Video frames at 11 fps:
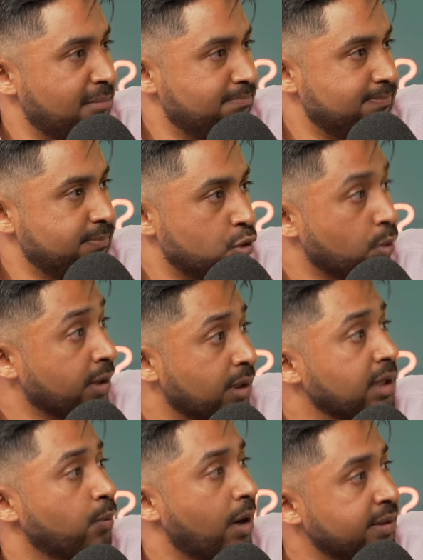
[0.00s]
doing really
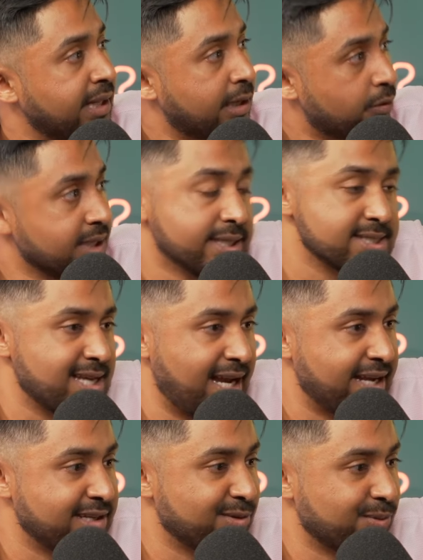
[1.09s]
well in their careers.
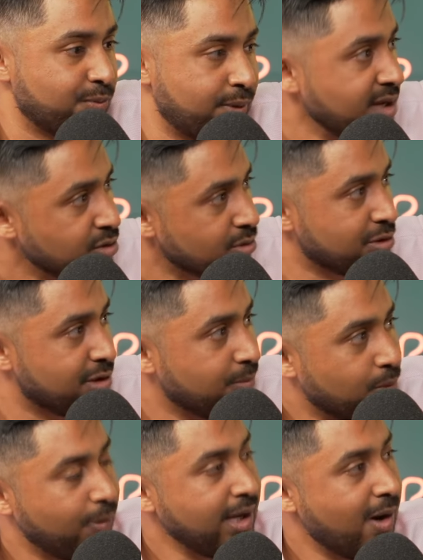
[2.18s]
And when I talk to them,
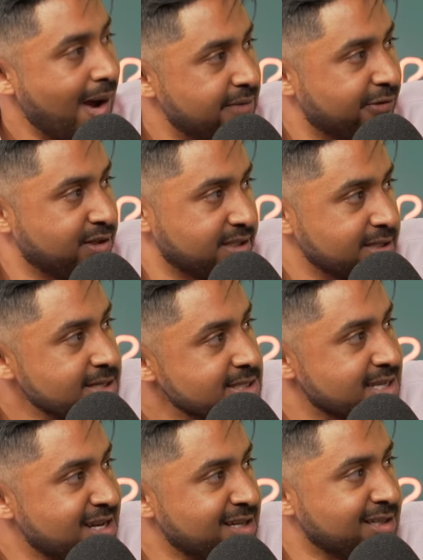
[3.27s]
when we go out for dinners,
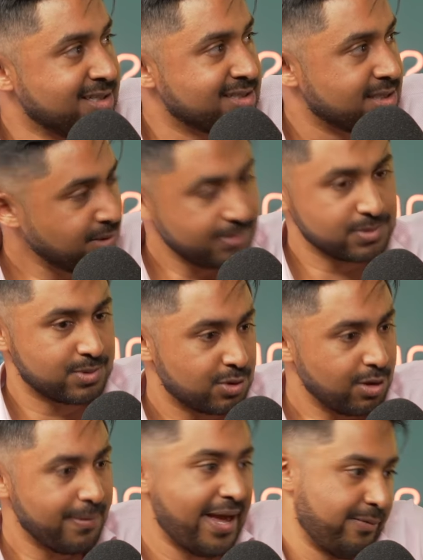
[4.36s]
sometimes we talk
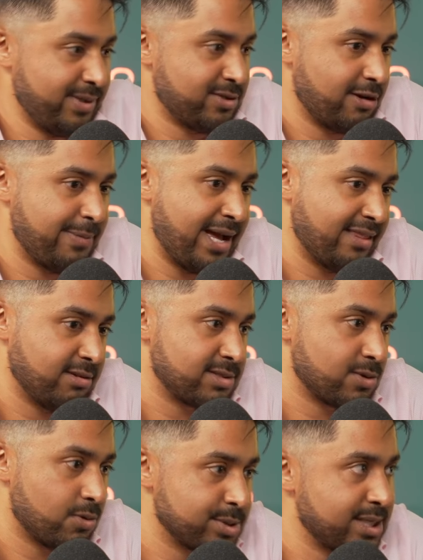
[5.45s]
about it. We talk about those
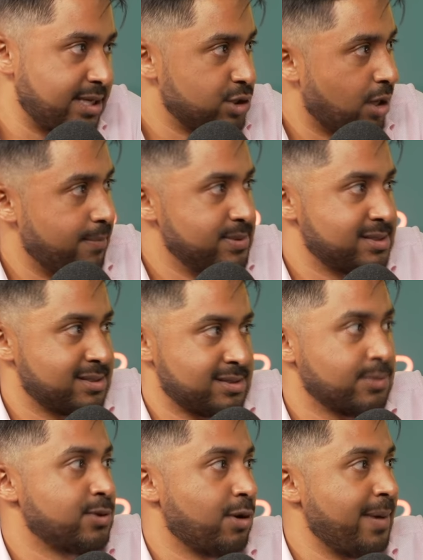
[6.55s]
call center jobs. So we
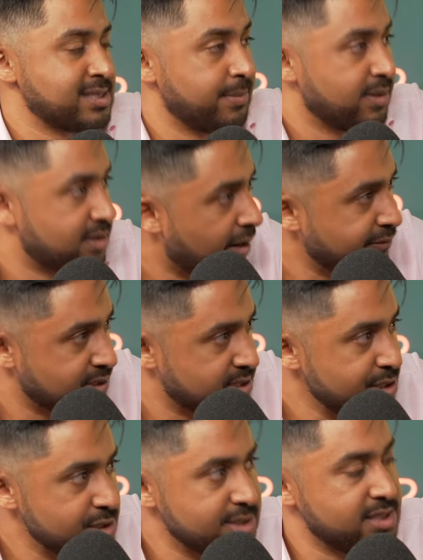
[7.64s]
talk about some of the tough
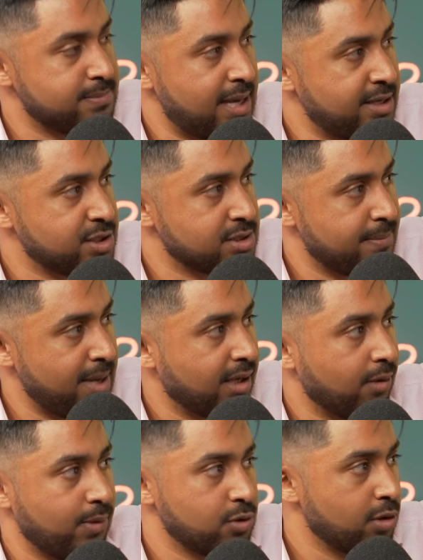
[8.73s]
decisions these managers are making.
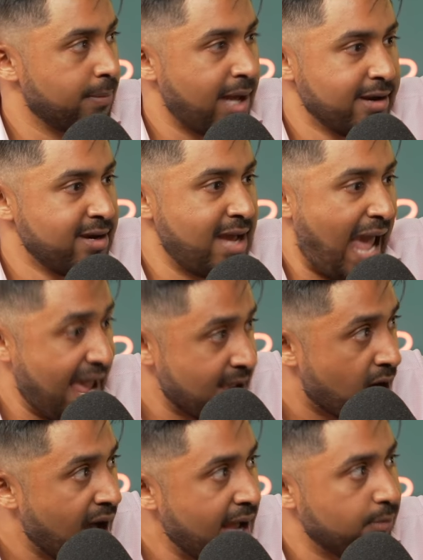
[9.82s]
We talk about
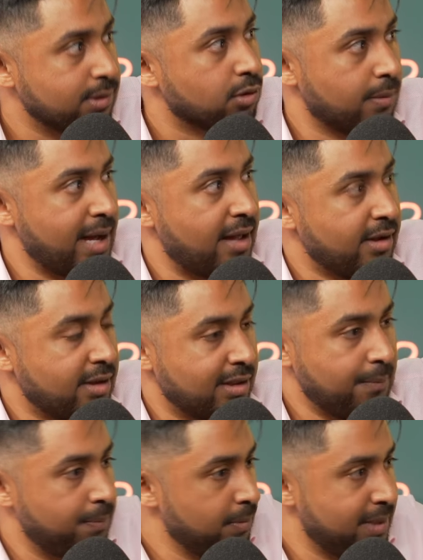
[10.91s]
AI. We talk about the
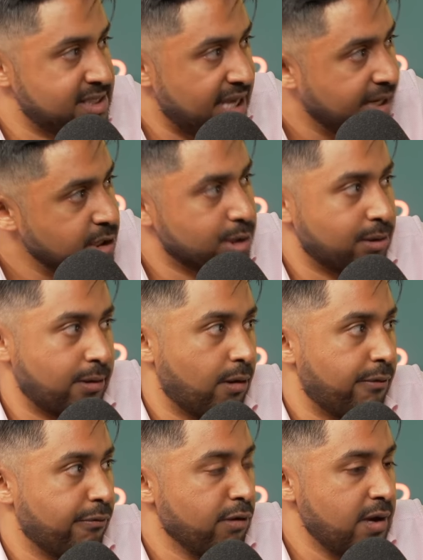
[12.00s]
implementation
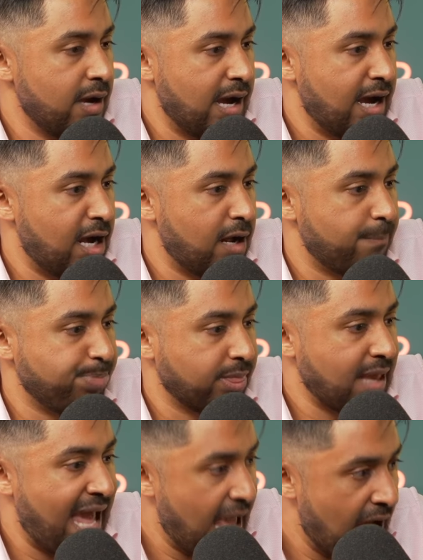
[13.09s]
of
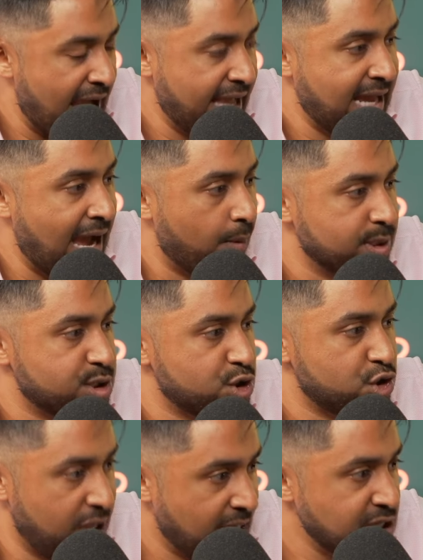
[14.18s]
AI and how it's
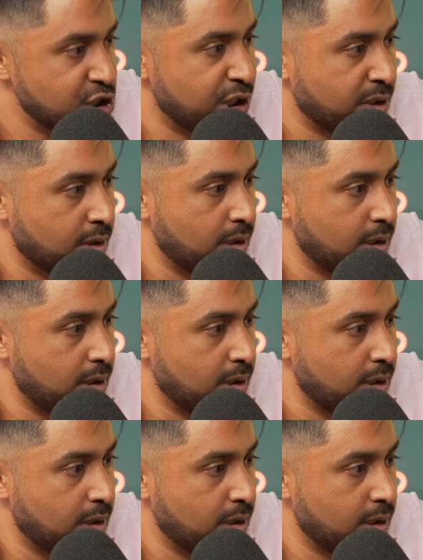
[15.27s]
changing